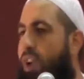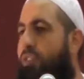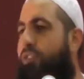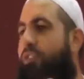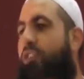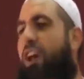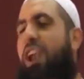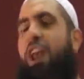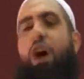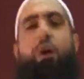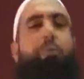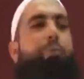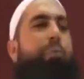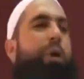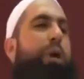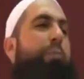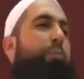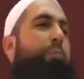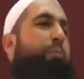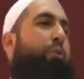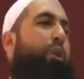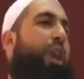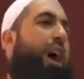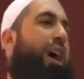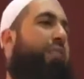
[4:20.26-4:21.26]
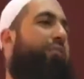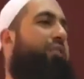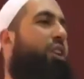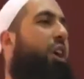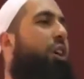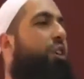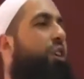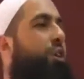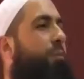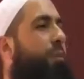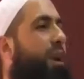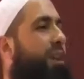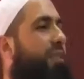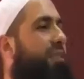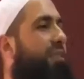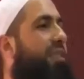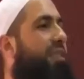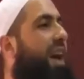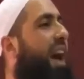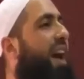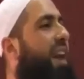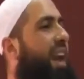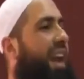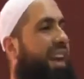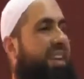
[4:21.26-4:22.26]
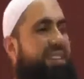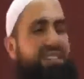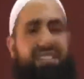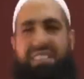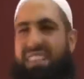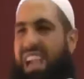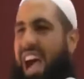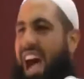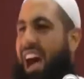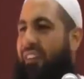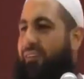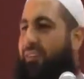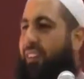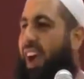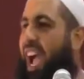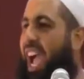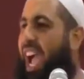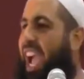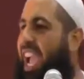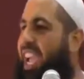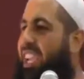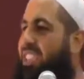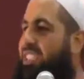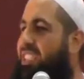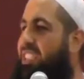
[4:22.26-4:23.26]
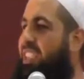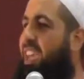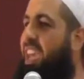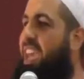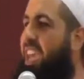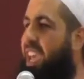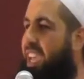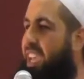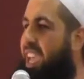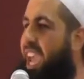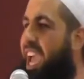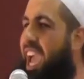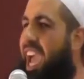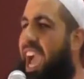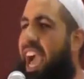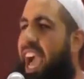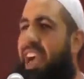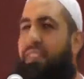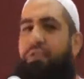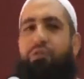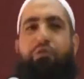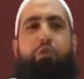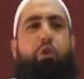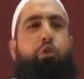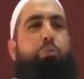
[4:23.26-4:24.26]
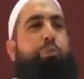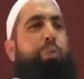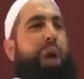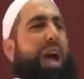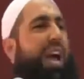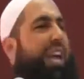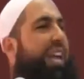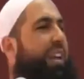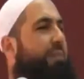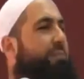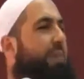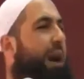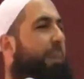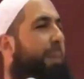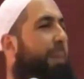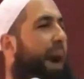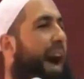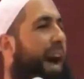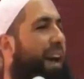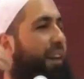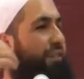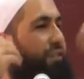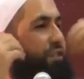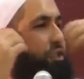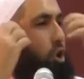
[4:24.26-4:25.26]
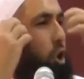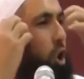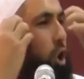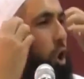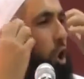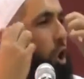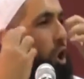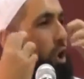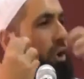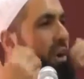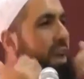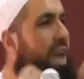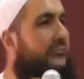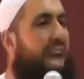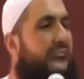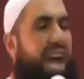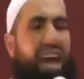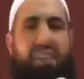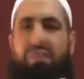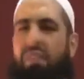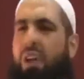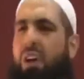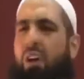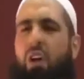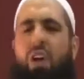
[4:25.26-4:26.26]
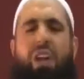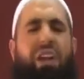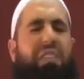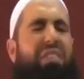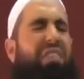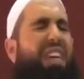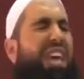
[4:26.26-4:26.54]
We follow people like Tony Montana in Scarface, yeah, and Tupac in Mabarif Shoo, and